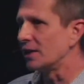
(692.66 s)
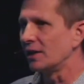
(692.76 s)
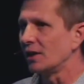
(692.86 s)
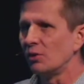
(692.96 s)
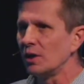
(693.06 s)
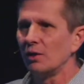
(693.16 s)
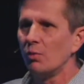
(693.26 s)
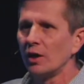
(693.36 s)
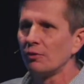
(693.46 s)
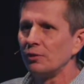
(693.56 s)
in, a, in a
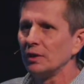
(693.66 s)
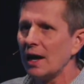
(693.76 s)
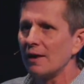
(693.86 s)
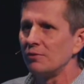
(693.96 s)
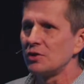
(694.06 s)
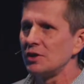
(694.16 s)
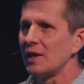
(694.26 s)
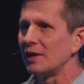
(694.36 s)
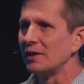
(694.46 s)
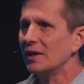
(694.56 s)
wonderful life. You see
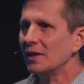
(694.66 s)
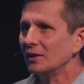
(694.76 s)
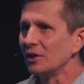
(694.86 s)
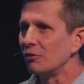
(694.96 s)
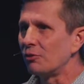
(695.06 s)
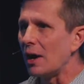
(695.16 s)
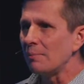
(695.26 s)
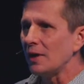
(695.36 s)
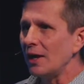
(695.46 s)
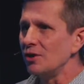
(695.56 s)
that little
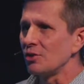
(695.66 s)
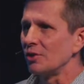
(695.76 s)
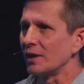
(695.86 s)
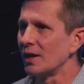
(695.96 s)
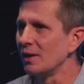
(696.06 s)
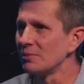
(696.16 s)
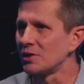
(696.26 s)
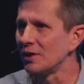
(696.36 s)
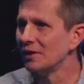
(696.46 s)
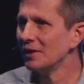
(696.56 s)
frumpy angel that comes
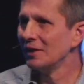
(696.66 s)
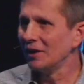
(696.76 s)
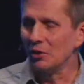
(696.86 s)
to in the